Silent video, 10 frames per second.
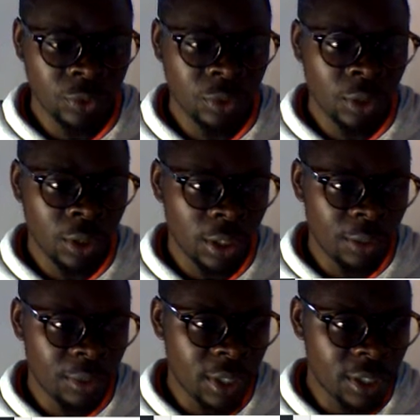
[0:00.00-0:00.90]
Let me
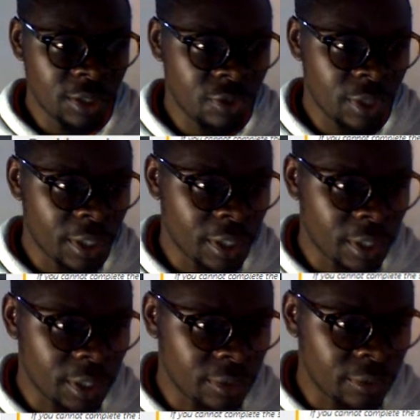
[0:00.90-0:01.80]
just try
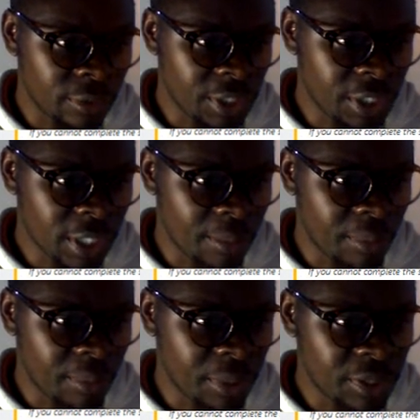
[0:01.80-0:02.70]
creating a page.